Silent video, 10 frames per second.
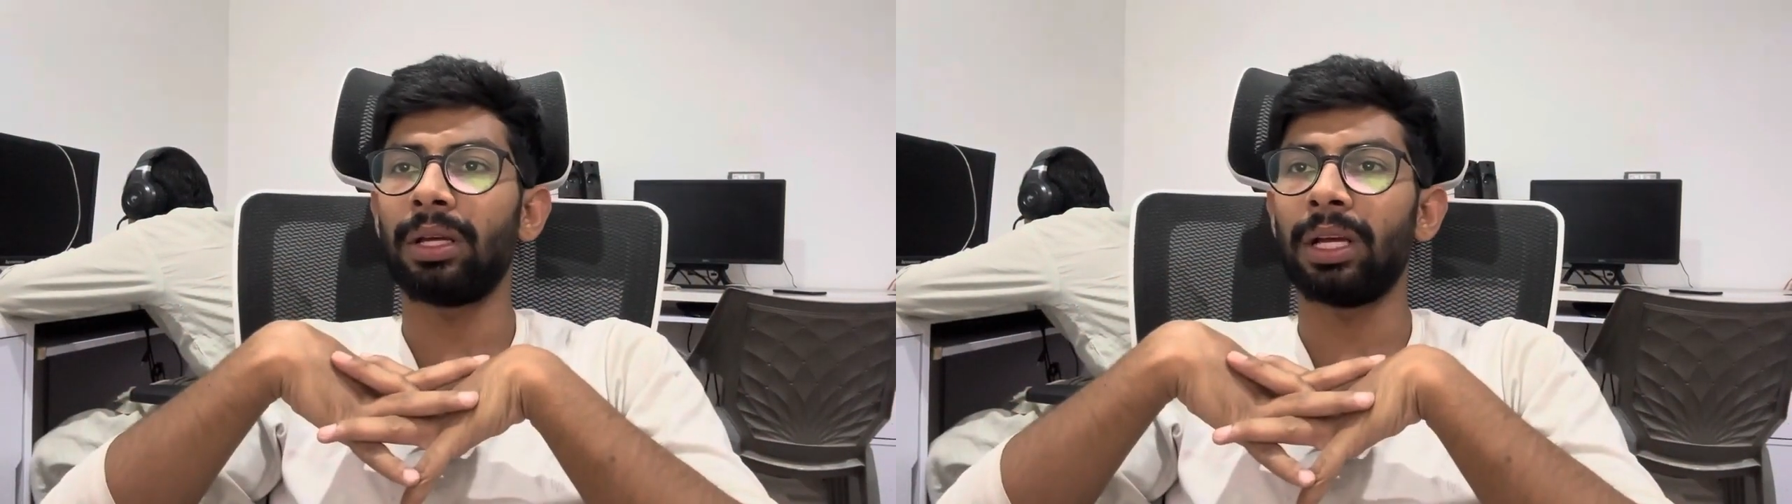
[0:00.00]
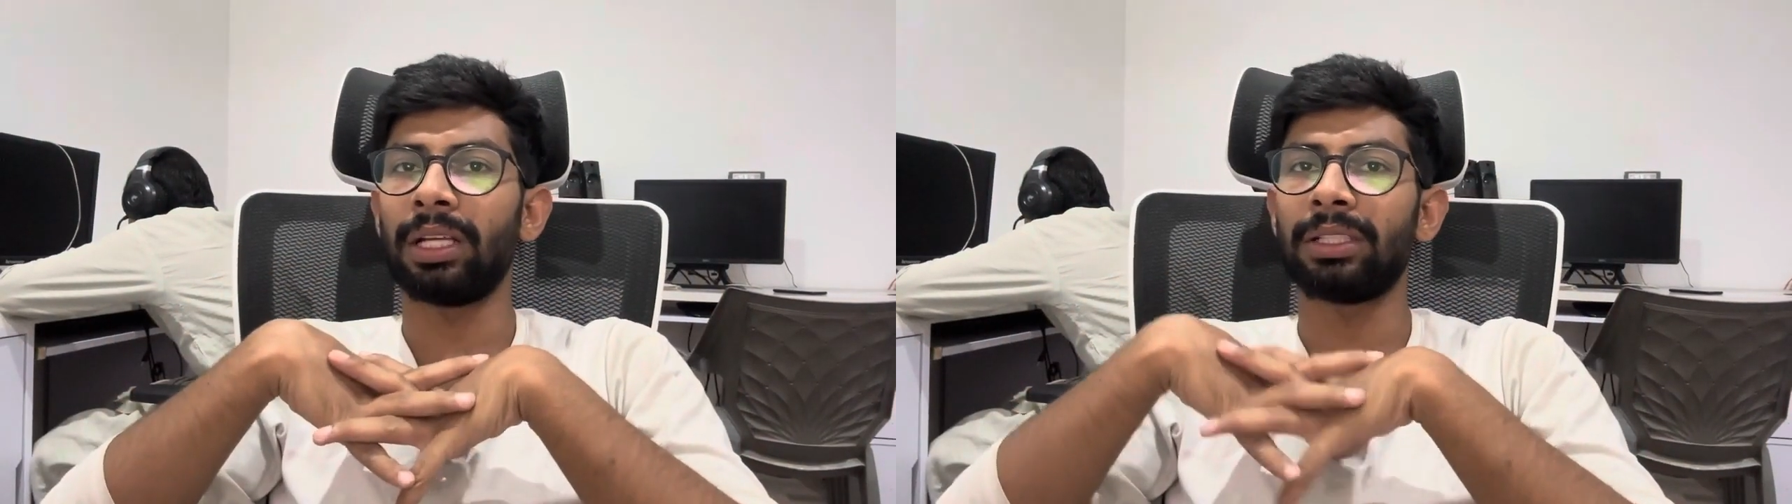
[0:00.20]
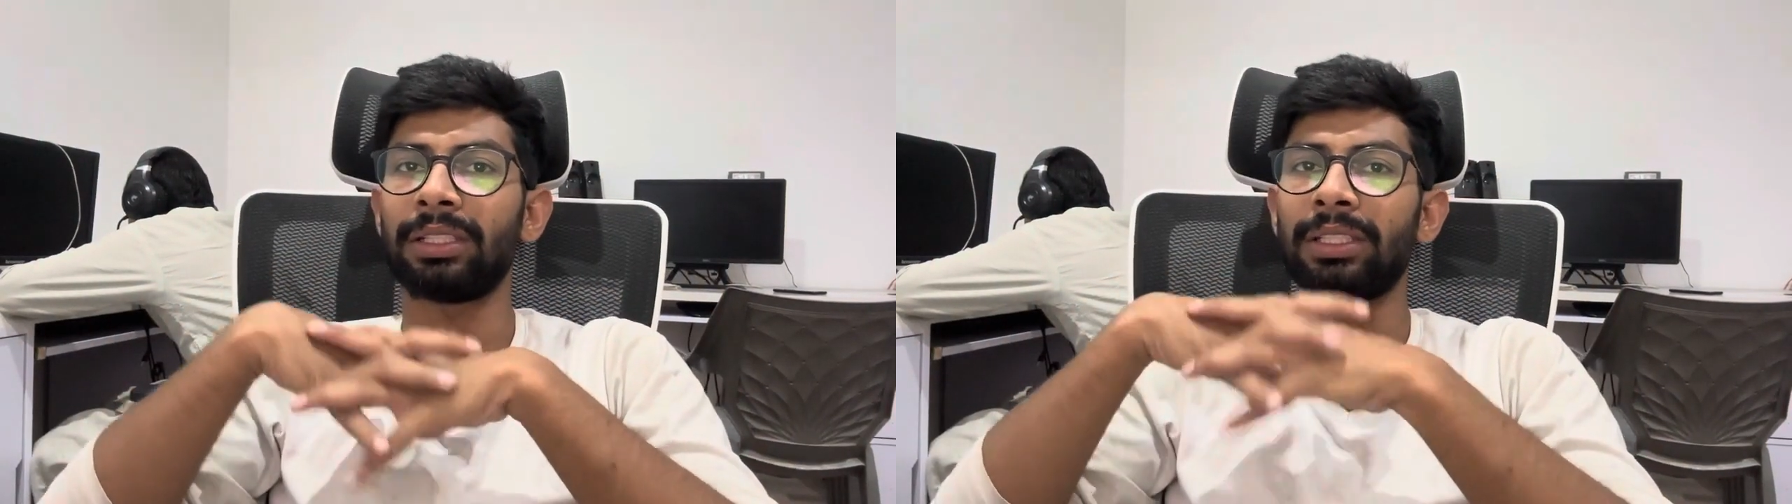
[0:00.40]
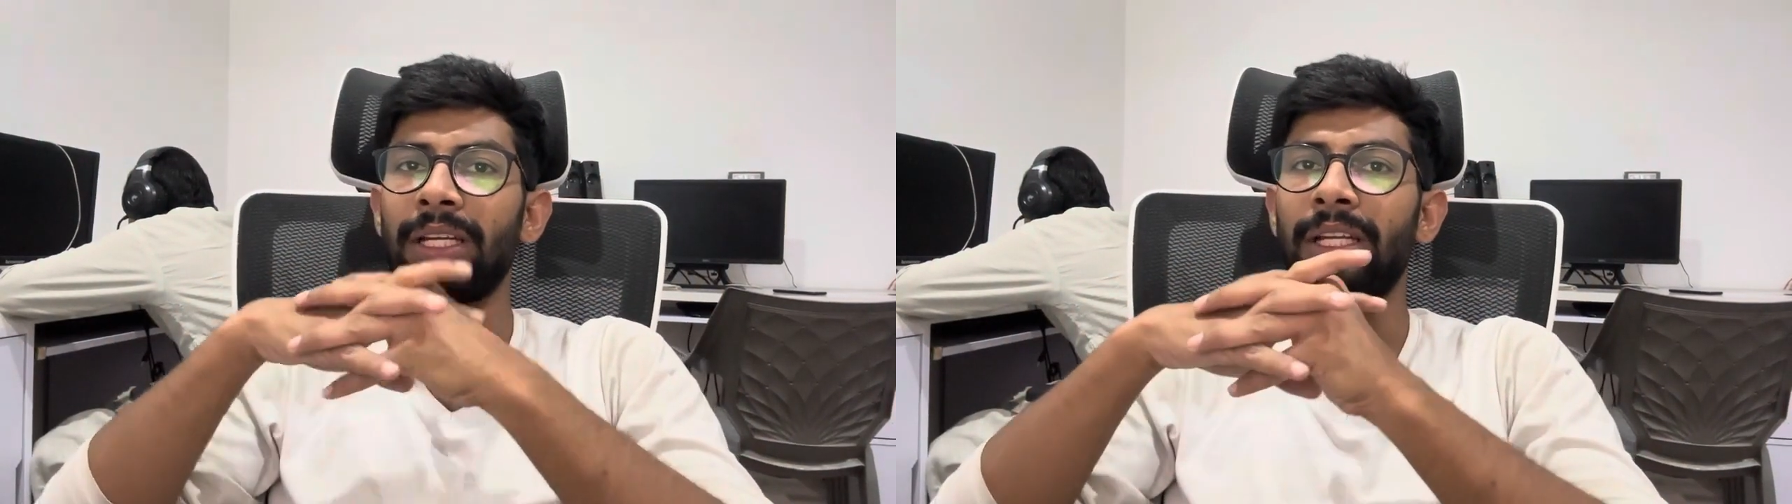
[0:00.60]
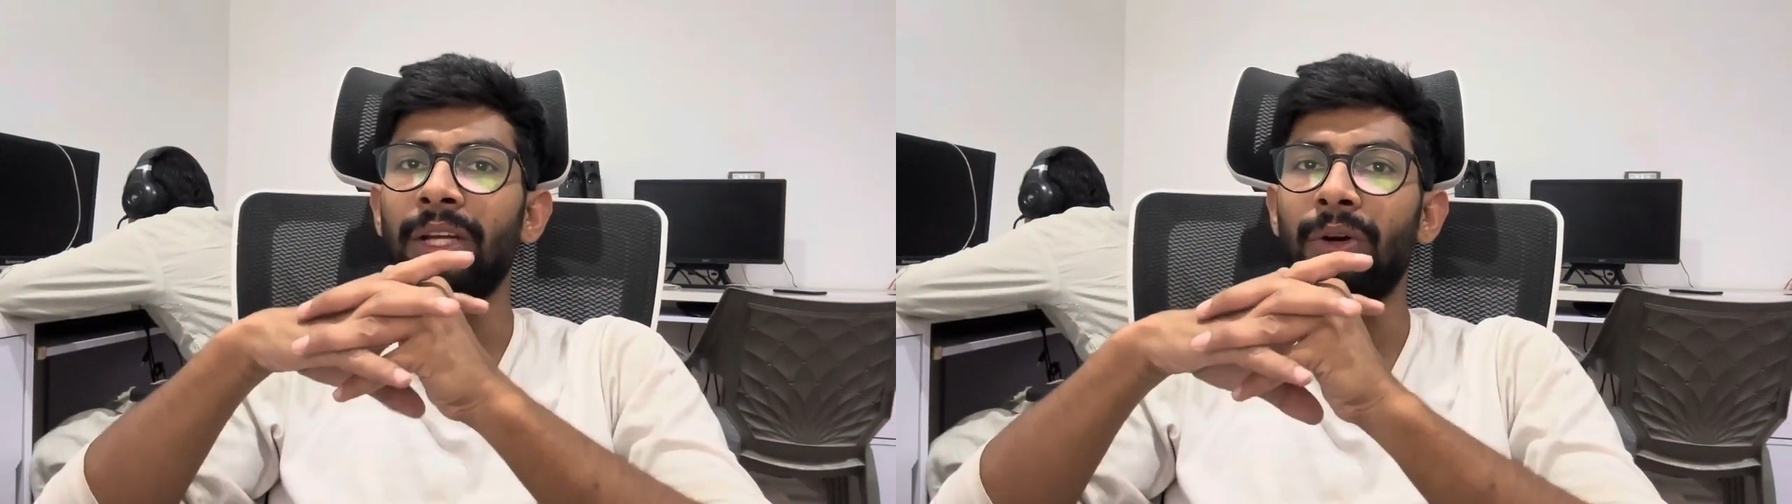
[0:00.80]
as
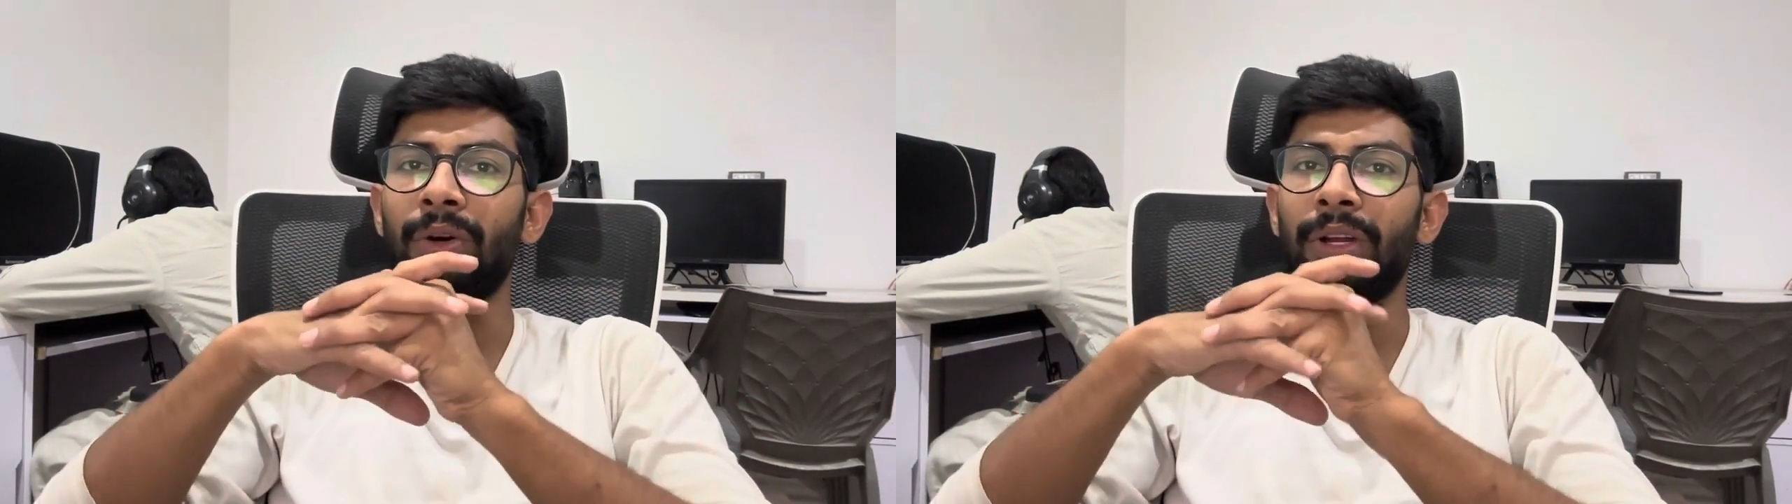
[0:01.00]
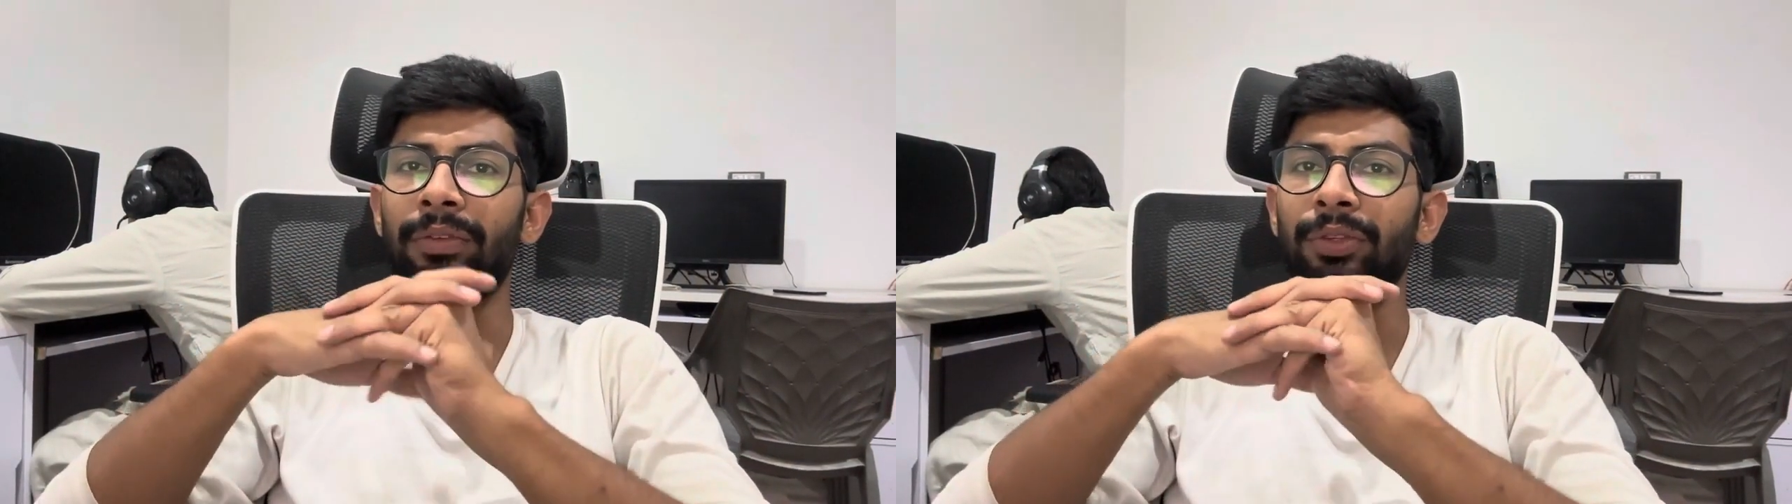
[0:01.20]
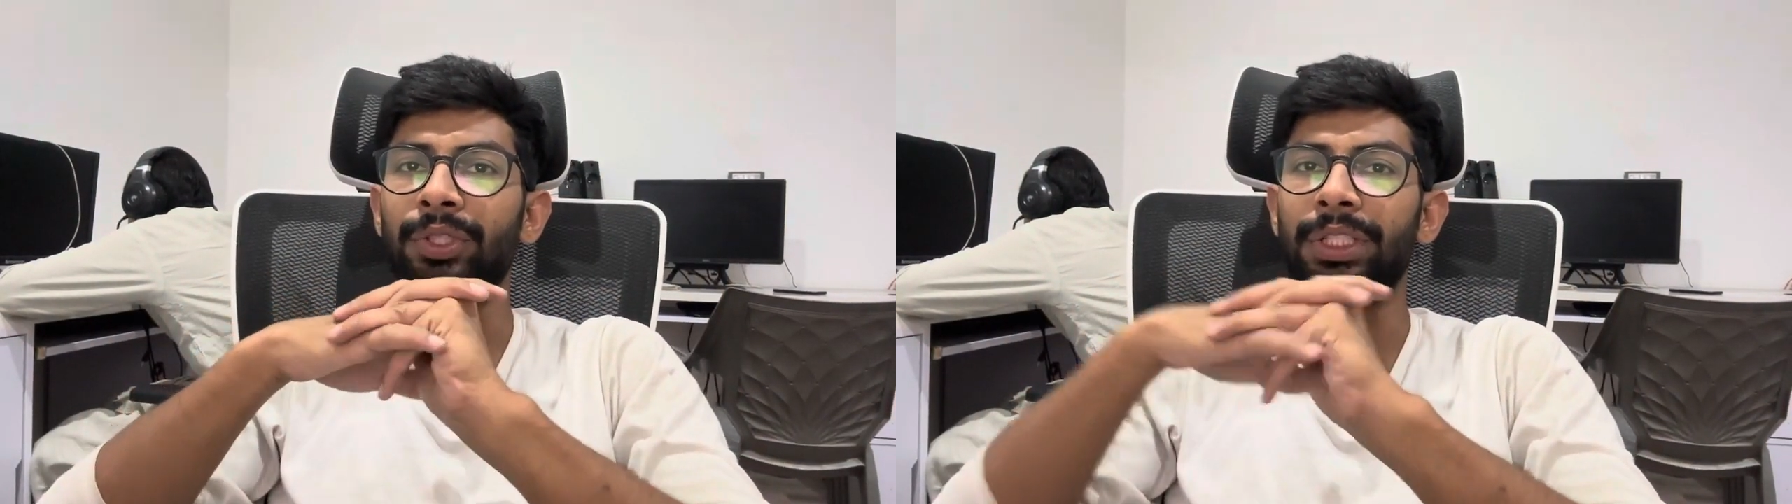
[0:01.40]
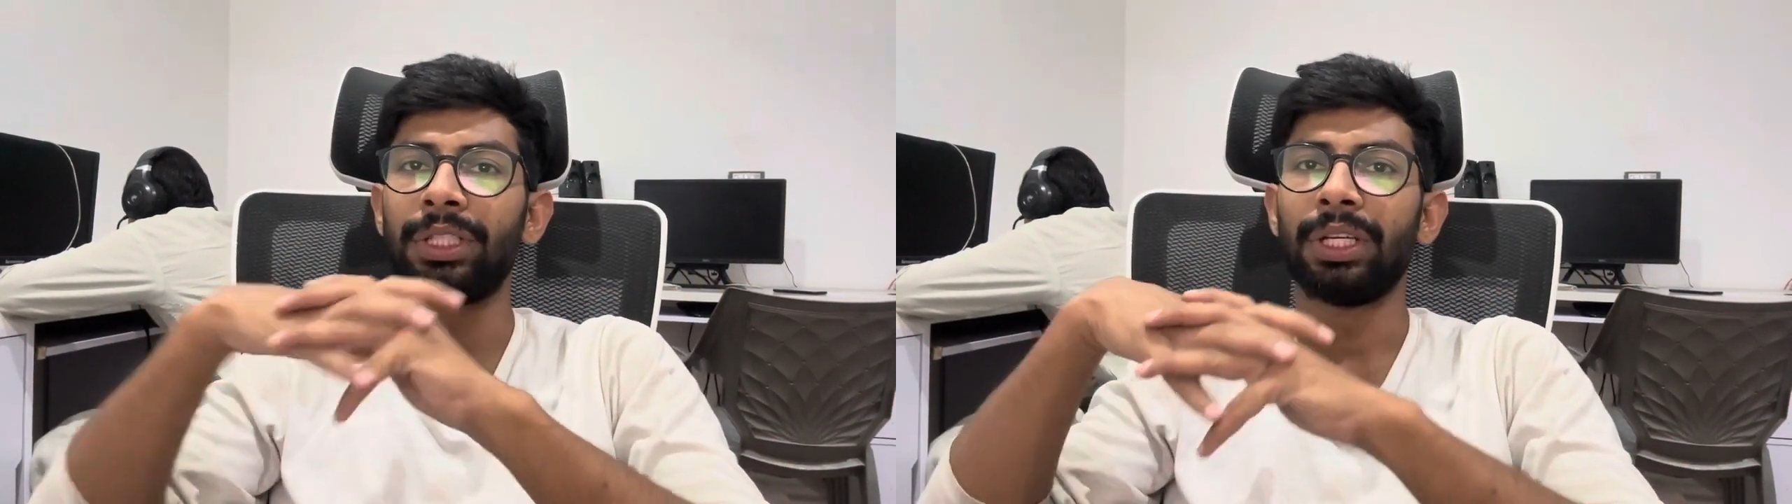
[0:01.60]
asylee or refugee.